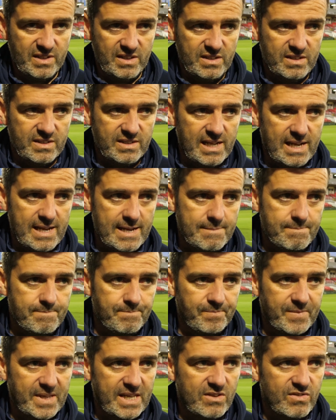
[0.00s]
And
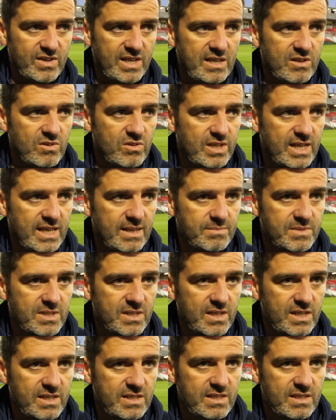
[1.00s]
he had a really good game
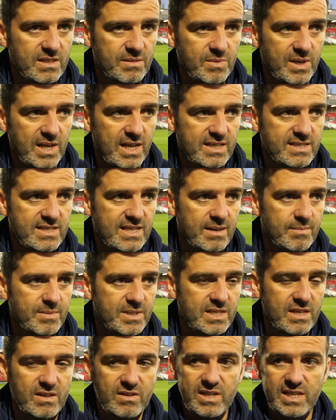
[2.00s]
tonight. And then we lost
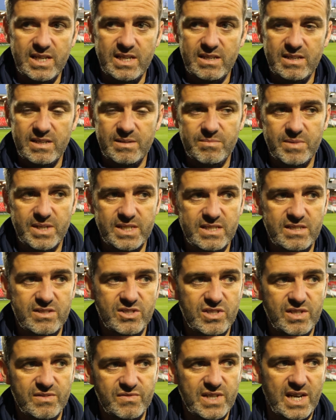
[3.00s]
Thomas early, and we had to
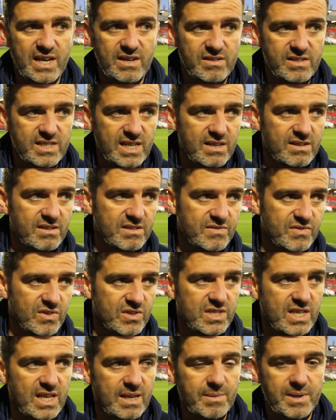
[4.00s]
shift Darren's
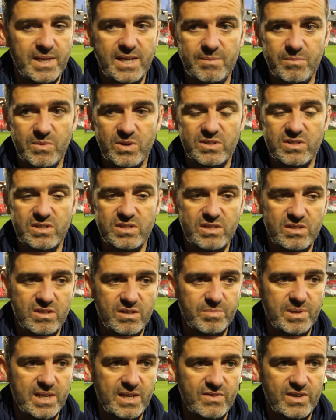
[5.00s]
first game in 8 months.
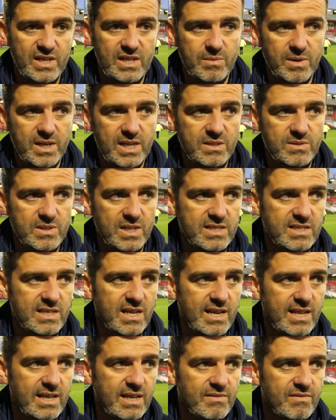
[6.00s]
Played really well as well,
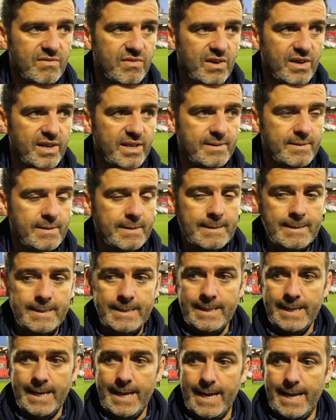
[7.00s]
started in fine.
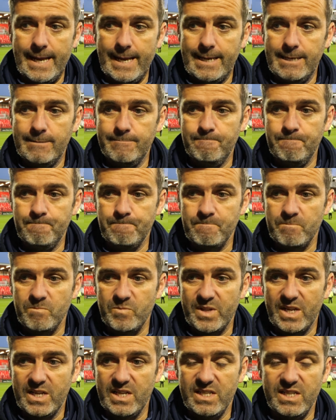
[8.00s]
And
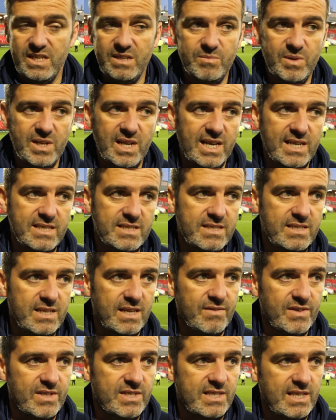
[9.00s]
then we lost,
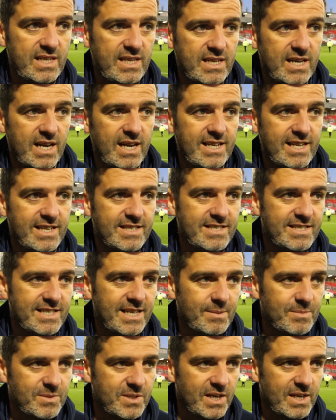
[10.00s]
obviously, Collie at the
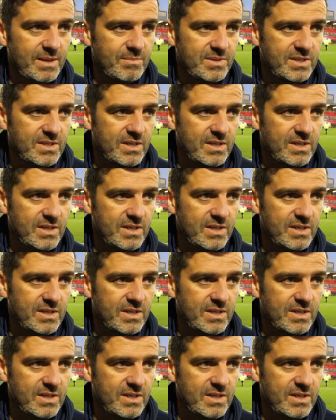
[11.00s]
same time.